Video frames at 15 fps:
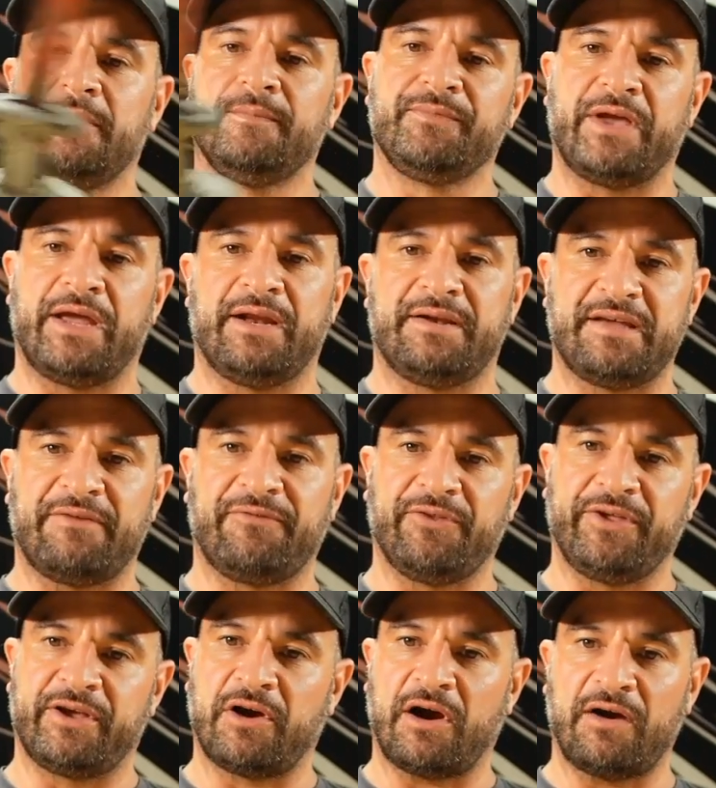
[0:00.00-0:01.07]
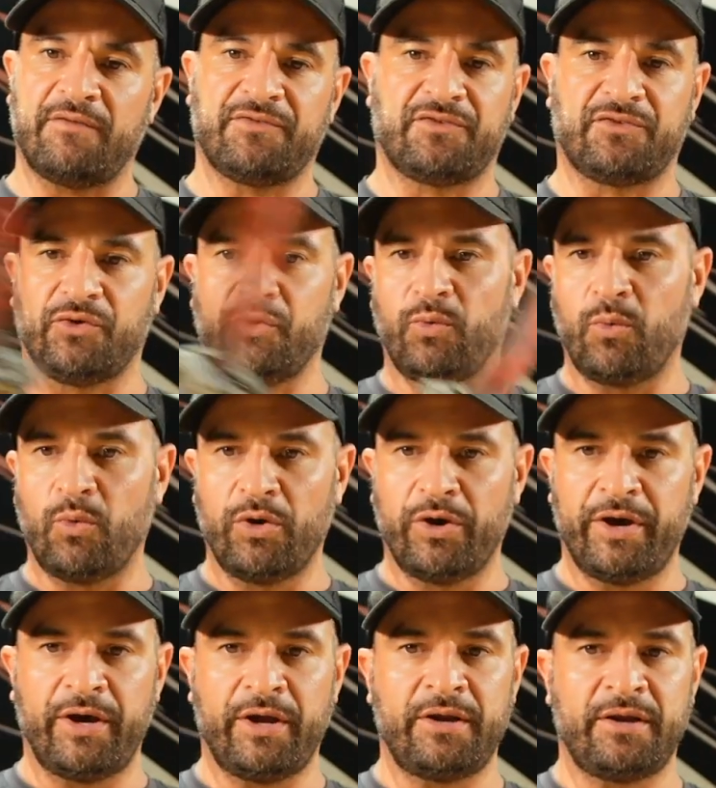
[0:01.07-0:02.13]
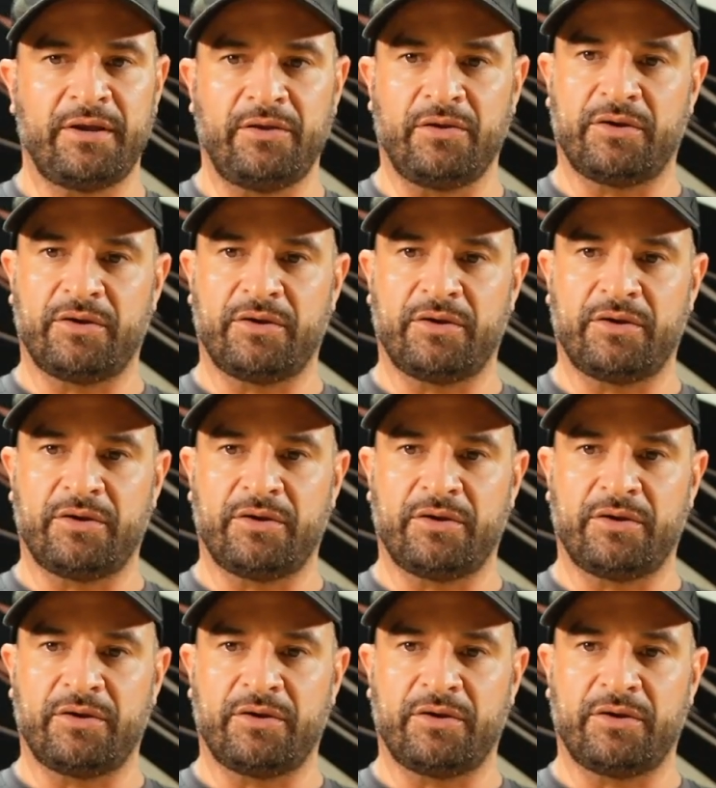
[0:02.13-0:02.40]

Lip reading: and it definitely carves through wood.